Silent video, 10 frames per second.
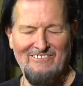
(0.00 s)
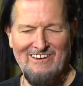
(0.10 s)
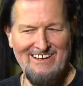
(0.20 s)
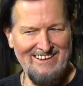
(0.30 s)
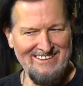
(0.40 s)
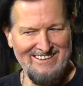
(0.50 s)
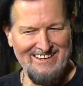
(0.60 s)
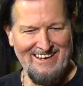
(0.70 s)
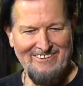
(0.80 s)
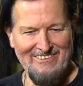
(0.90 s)
what?
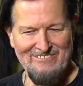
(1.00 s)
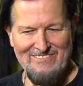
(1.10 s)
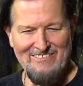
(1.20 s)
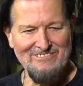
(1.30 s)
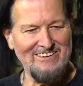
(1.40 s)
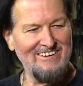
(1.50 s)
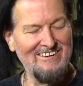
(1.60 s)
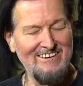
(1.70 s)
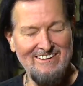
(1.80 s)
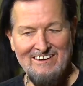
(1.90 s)
I don't even remember.
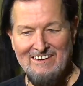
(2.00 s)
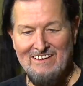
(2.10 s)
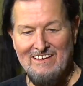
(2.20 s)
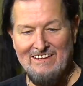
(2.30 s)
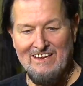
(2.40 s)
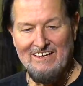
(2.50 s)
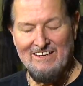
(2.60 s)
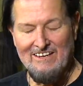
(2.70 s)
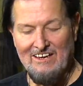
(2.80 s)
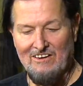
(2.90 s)
And
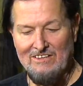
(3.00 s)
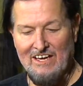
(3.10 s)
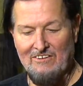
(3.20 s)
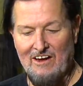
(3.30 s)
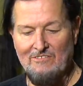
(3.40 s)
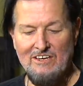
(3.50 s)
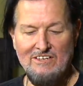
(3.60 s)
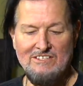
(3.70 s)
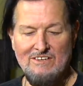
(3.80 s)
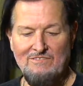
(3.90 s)
then you know later on when
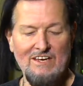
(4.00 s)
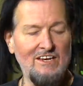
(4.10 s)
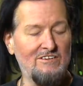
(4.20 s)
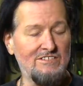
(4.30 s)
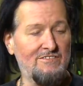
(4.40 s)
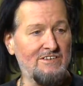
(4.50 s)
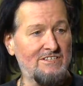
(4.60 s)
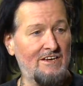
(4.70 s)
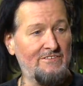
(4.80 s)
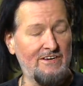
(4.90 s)
you'd see videos of
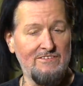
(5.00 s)
yourself and